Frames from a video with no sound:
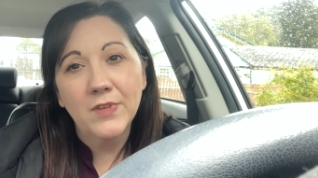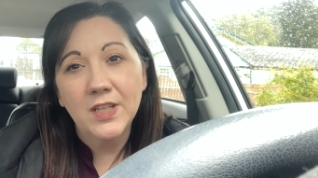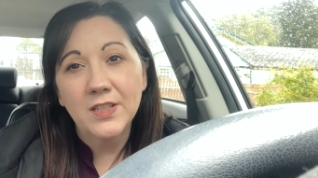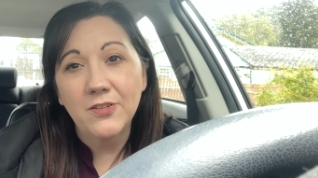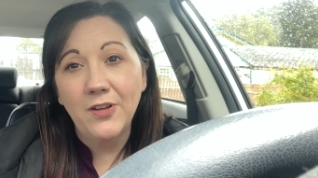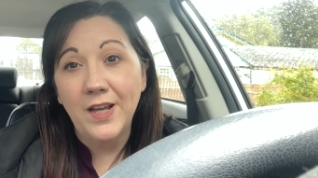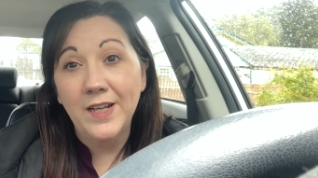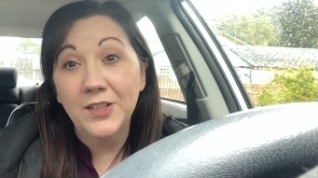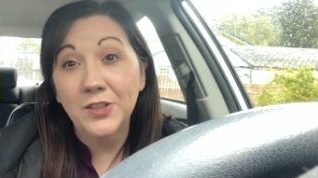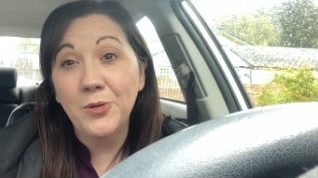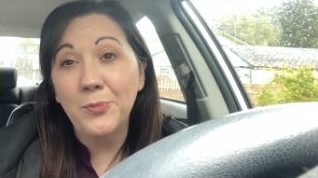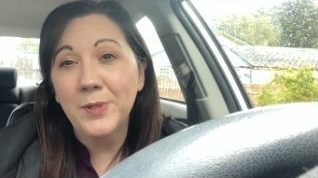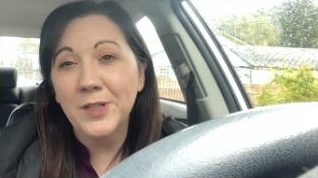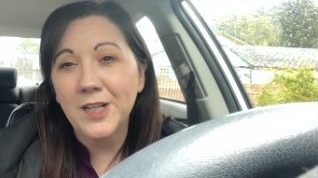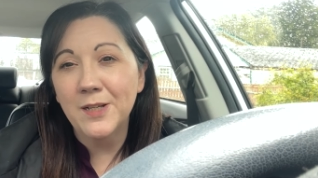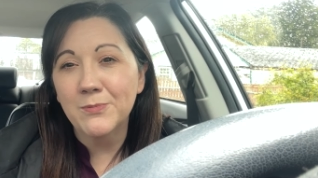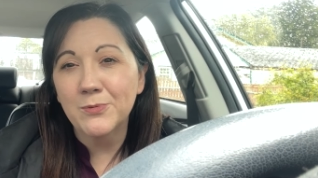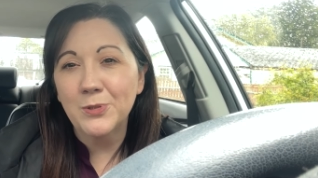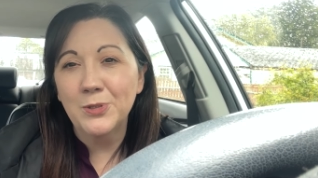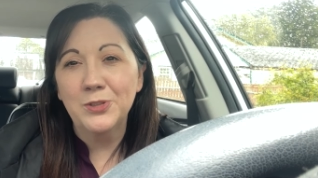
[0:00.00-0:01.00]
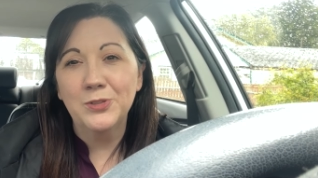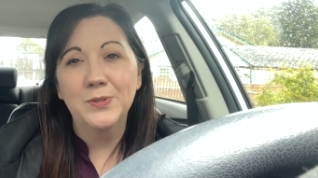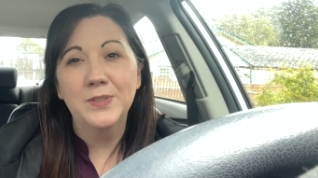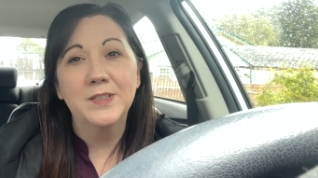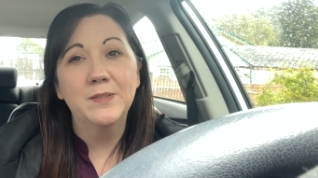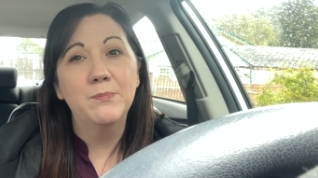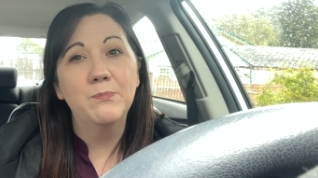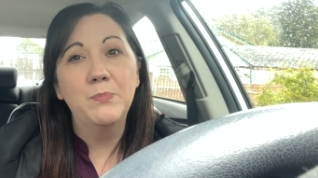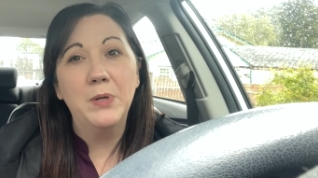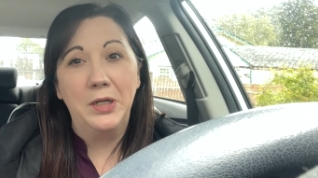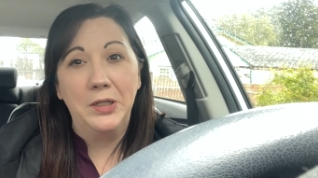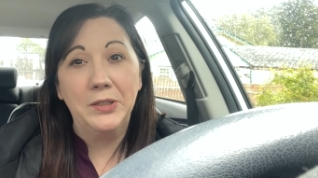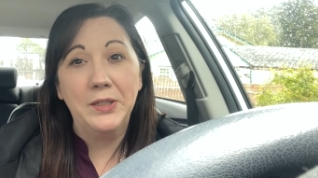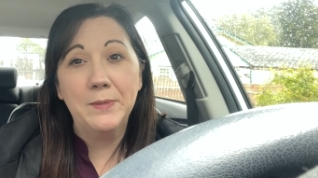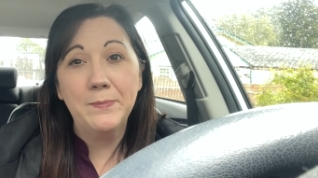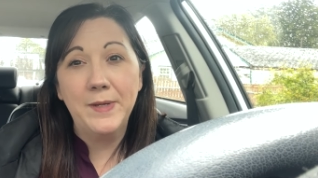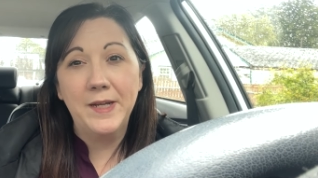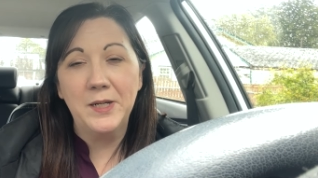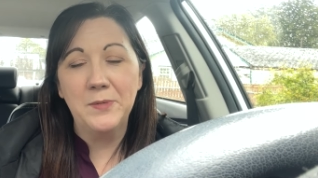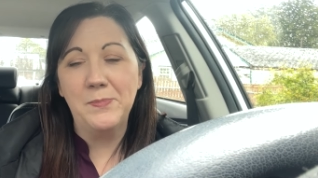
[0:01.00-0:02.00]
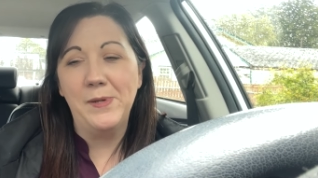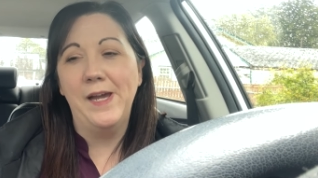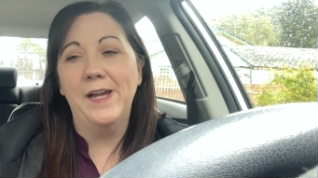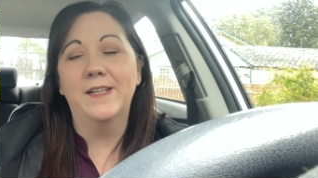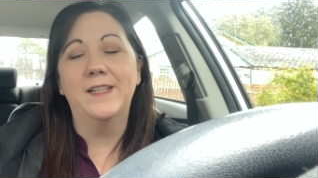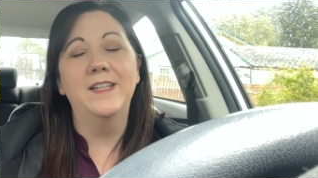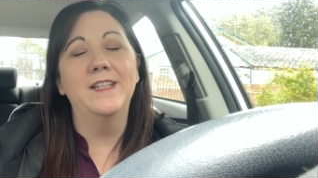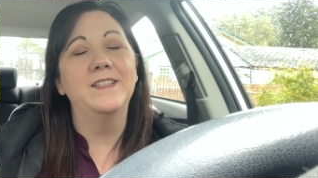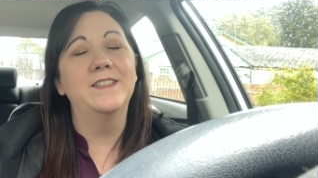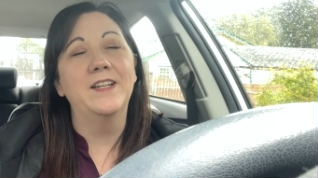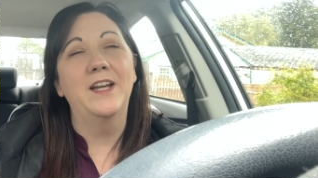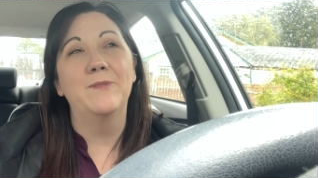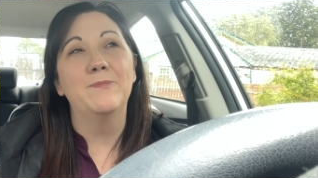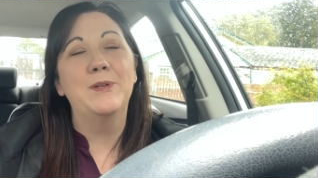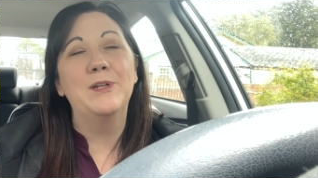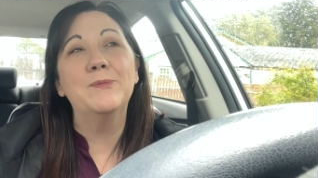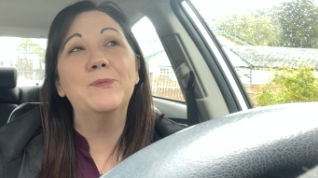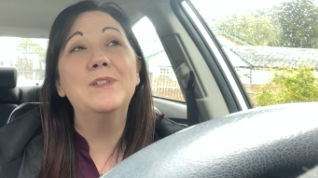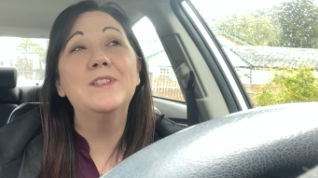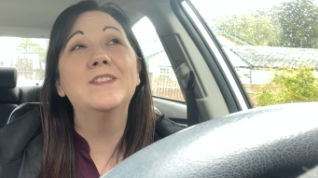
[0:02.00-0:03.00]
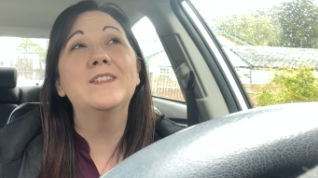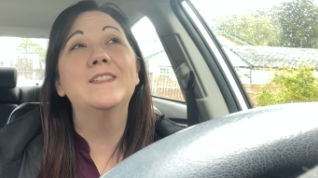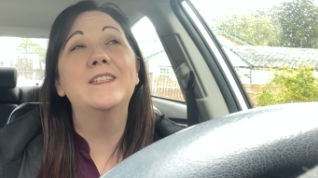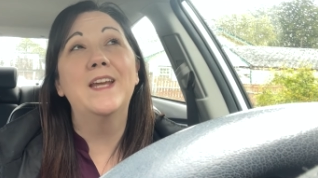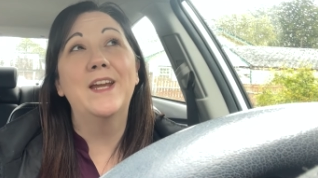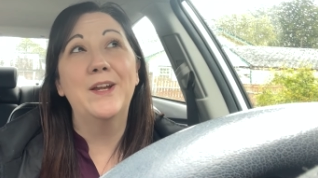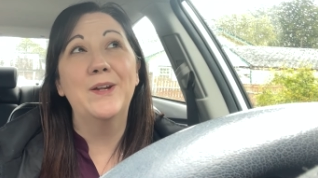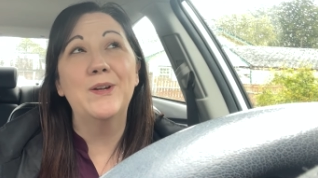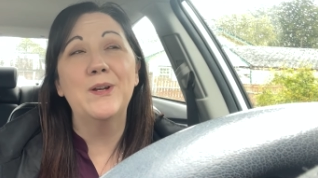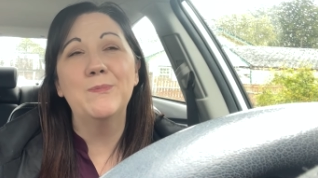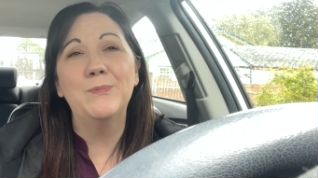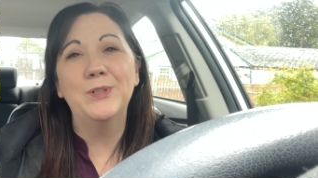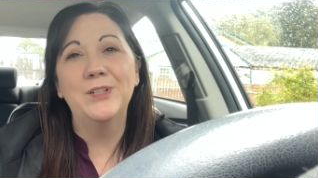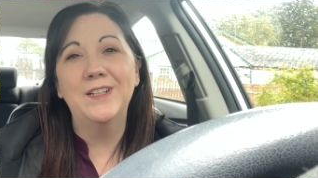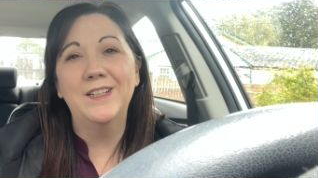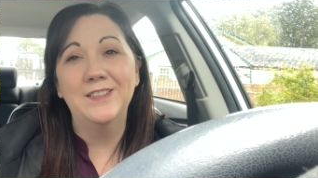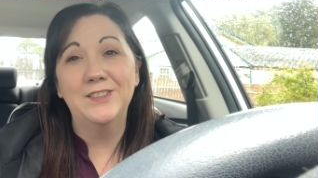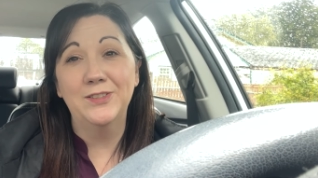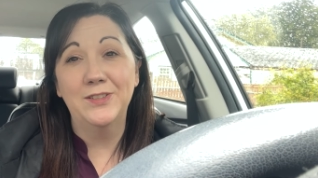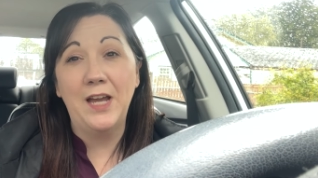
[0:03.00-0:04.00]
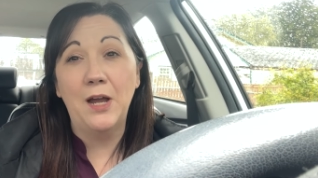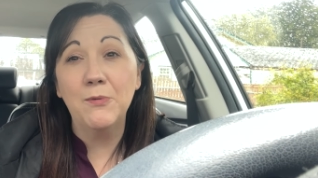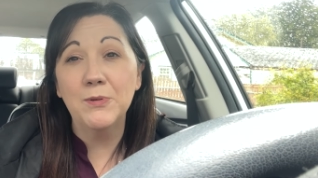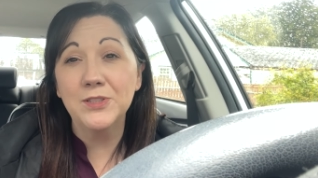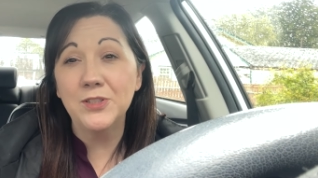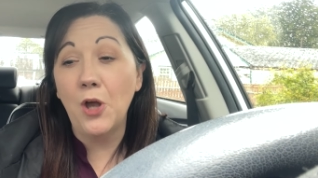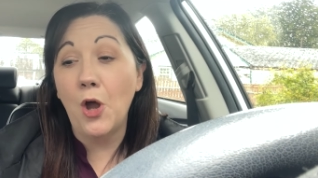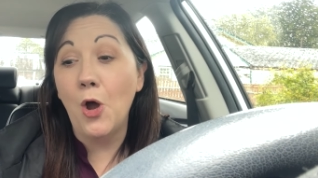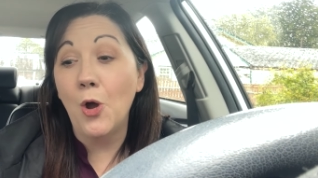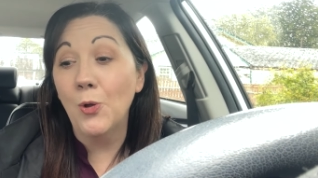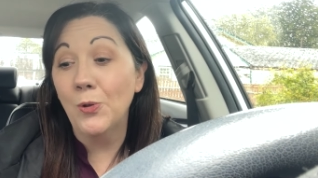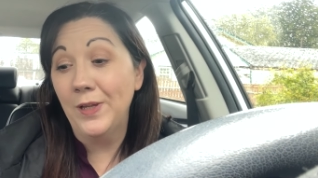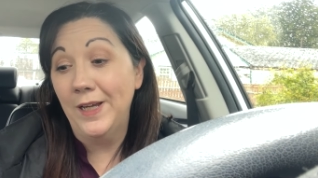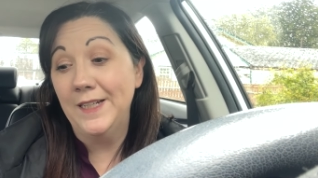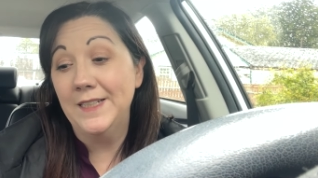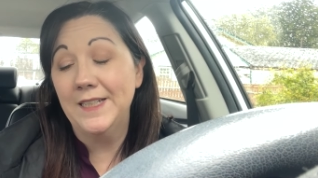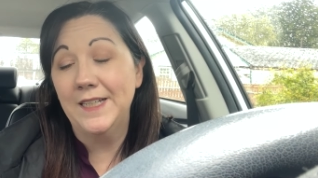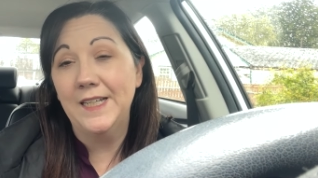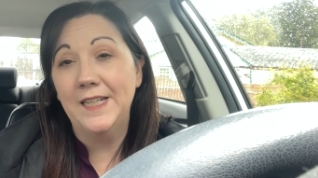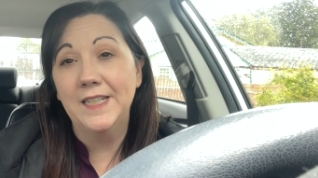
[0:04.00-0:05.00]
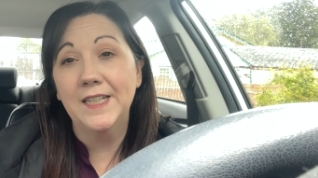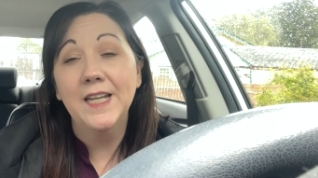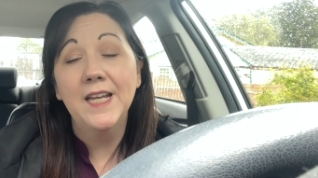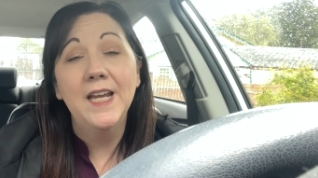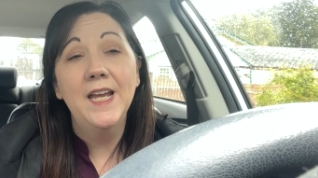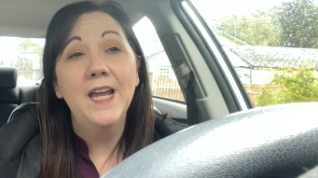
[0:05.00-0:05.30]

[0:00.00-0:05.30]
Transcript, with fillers: so I had to go pick up groceries. Barely made it back in time. It was terrible, you guys. So that was all I did.